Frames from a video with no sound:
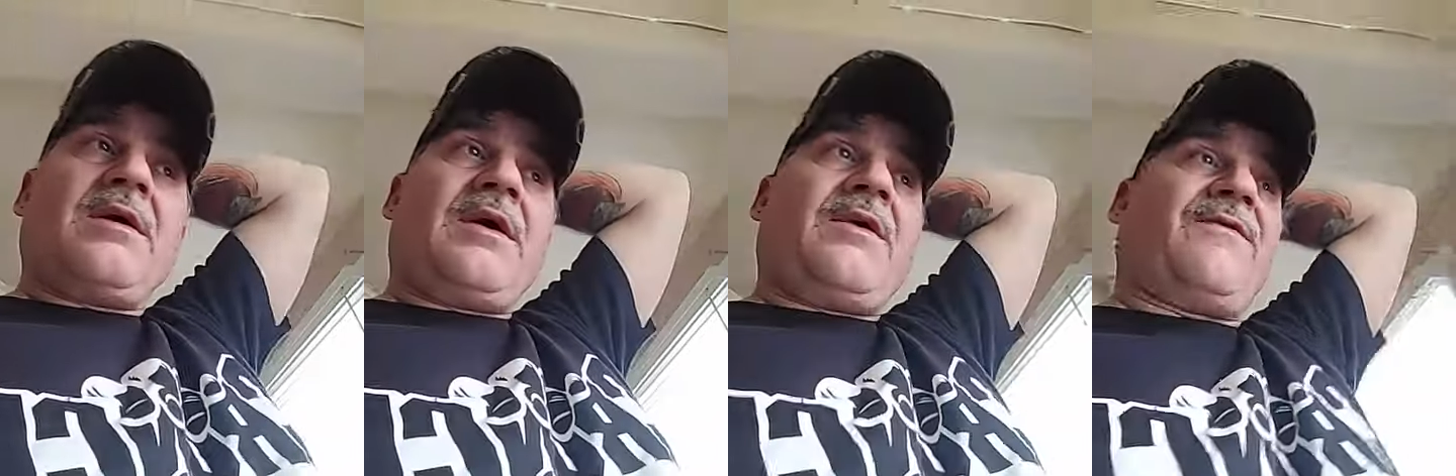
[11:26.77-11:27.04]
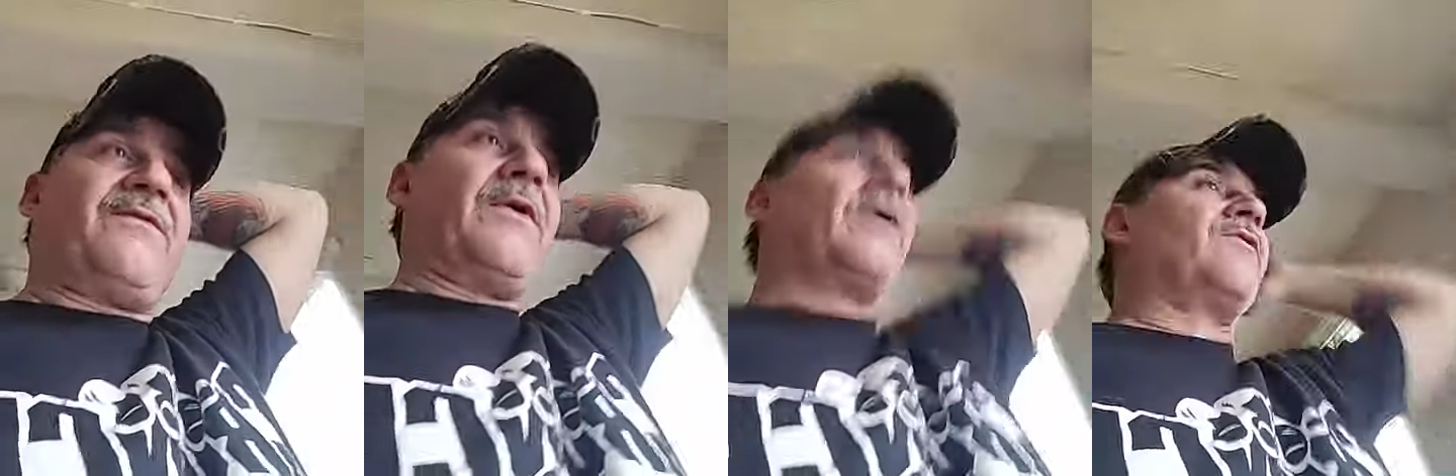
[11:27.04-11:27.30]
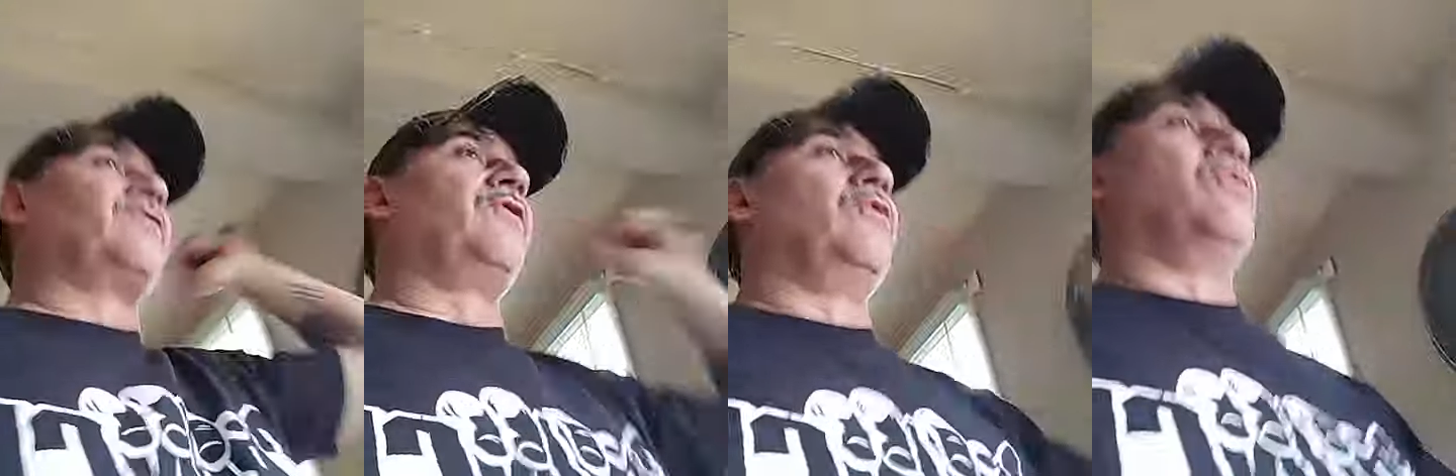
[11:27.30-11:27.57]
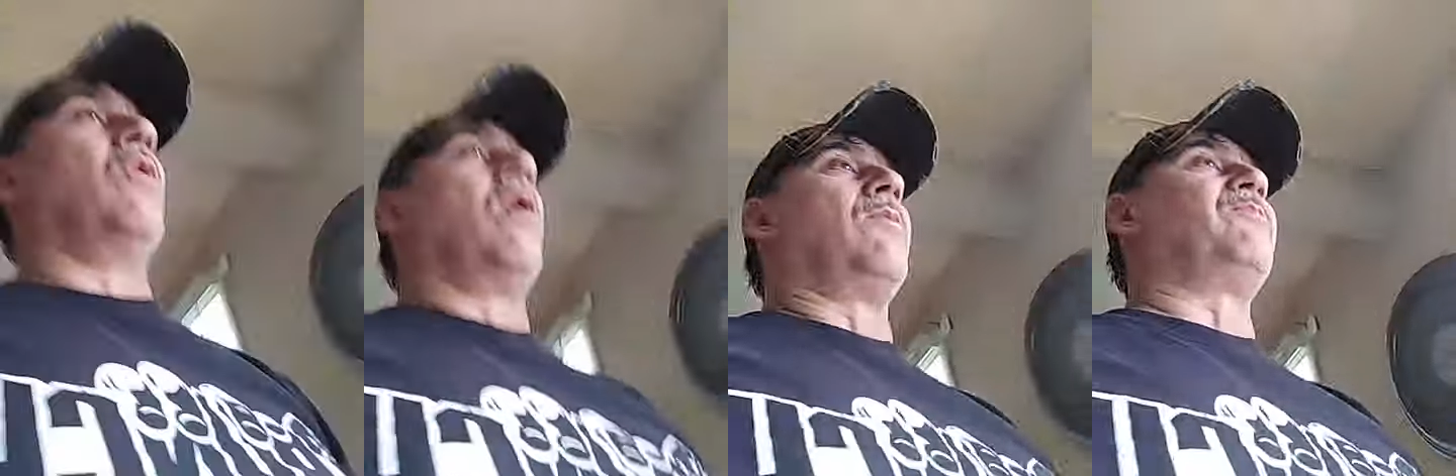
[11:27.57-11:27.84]
He fills
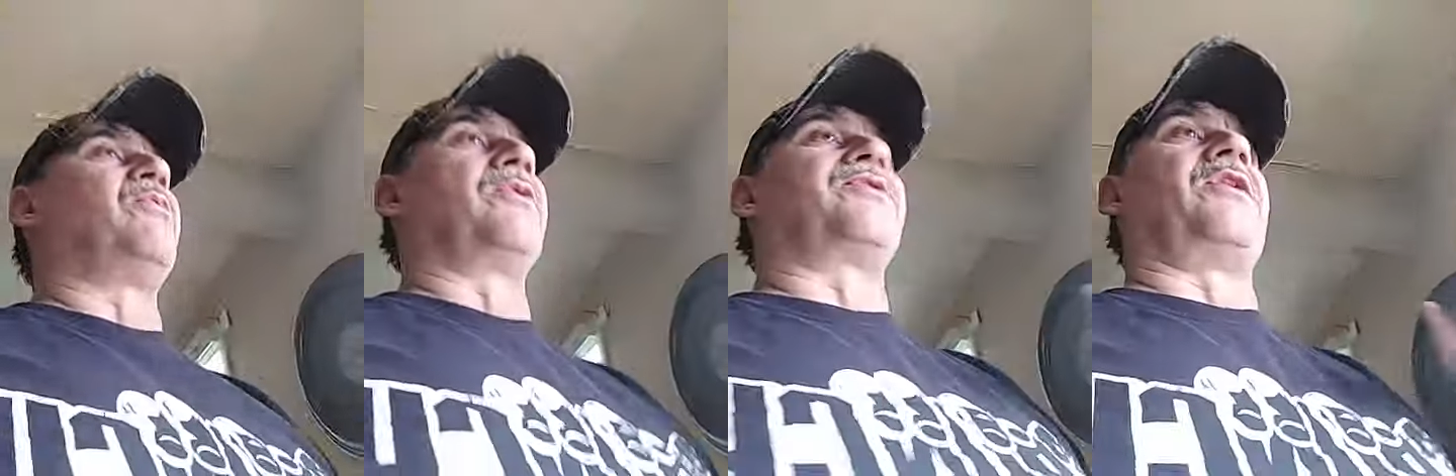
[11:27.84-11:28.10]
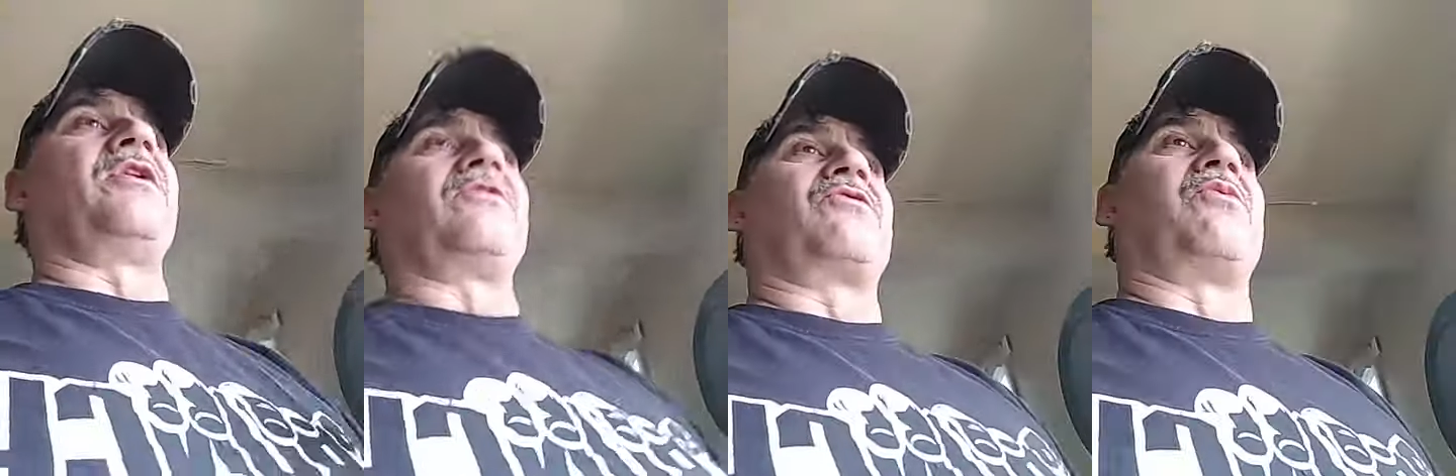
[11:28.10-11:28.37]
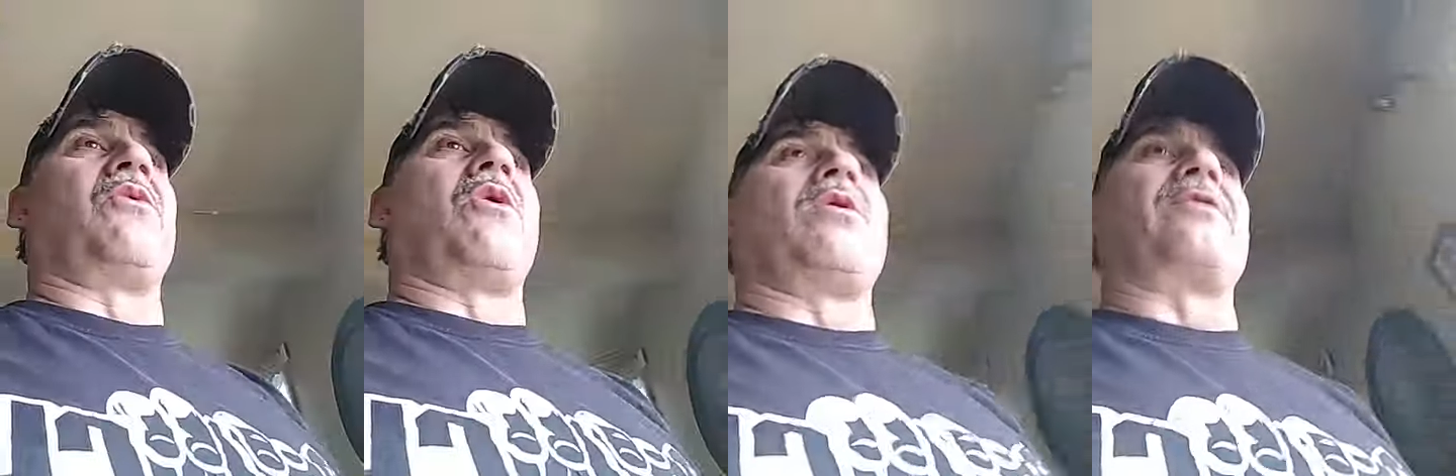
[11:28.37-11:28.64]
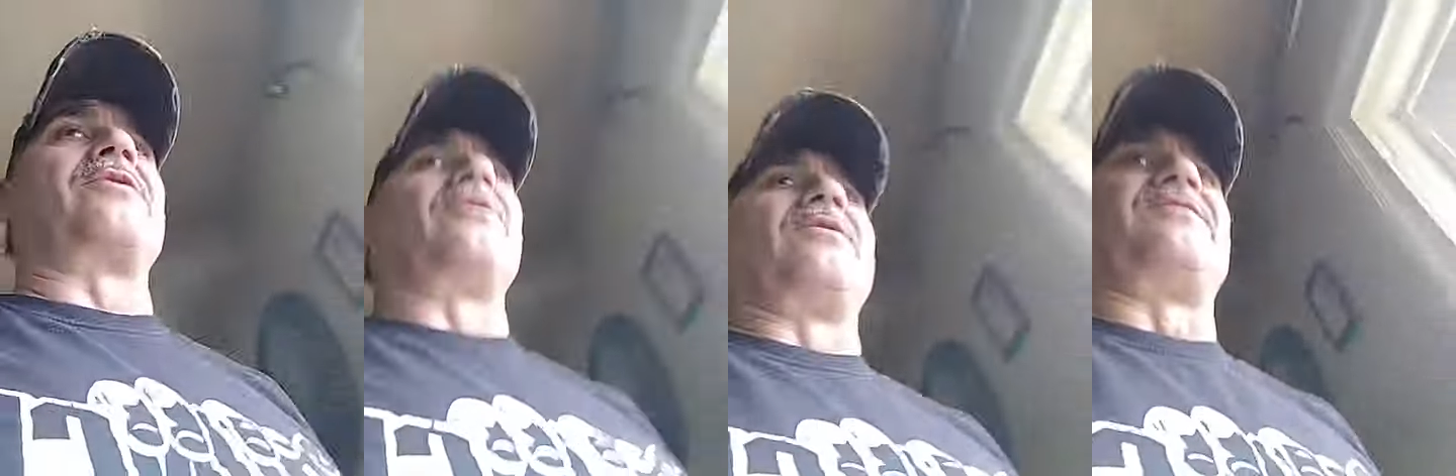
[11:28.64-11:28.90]
you up with his water